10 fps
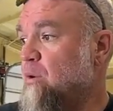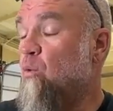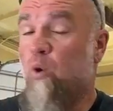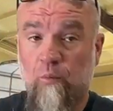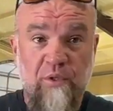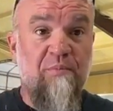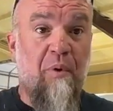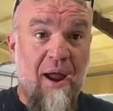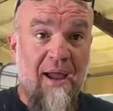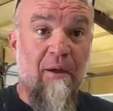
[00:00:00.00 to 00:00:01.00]
one was
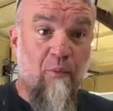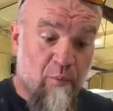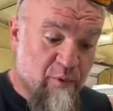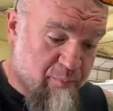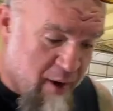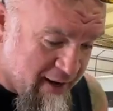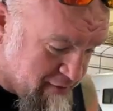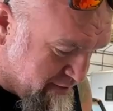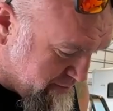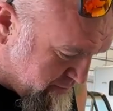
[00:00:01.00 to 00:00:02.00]
sprag and one was
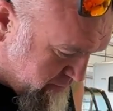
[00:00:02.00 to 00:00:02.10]
spragless.